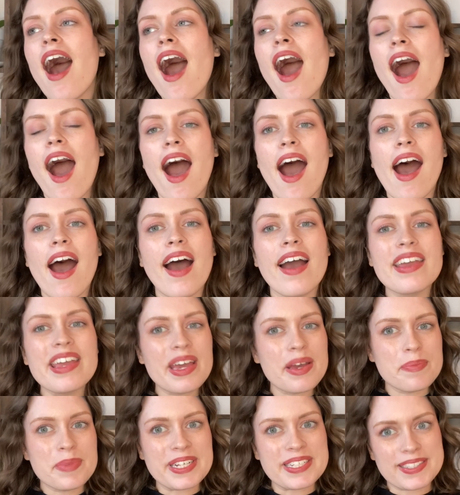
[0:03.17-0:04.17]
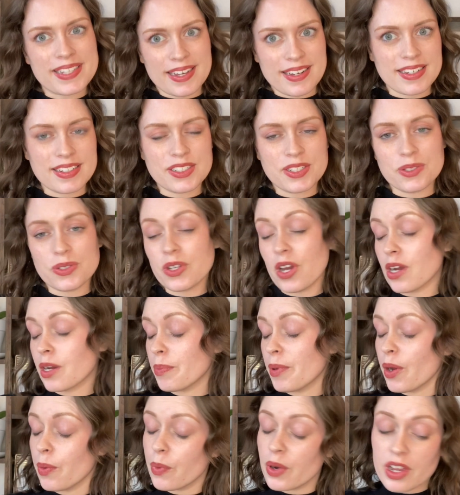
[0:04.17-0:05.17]
I am excited to talk
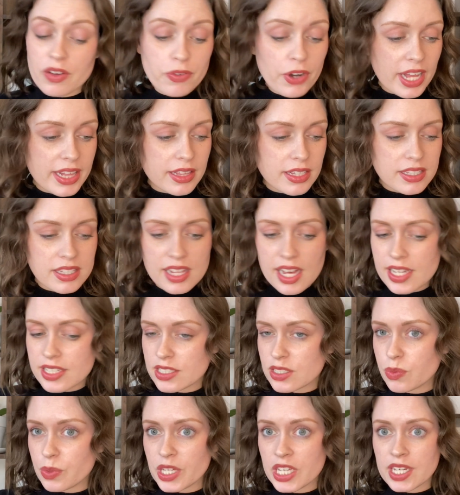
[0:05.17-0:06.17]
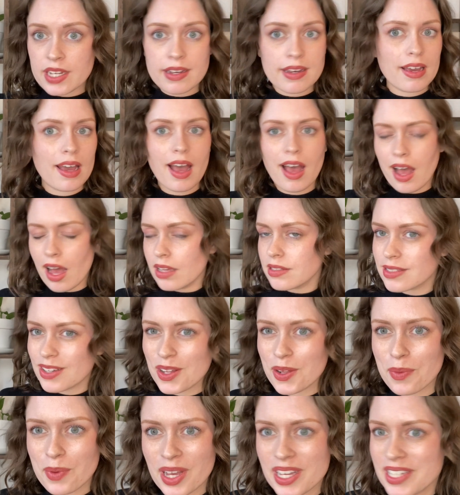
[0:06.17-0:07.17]
about what I've read this last week, as
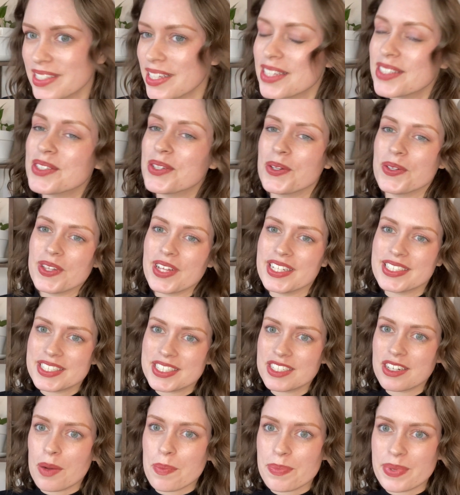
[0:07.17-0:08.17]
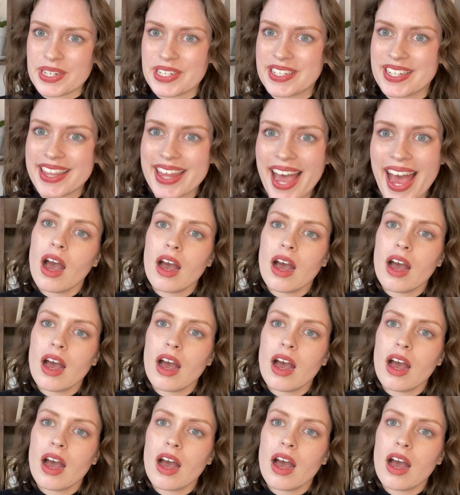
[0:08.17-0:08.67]
always, so let's jump into that.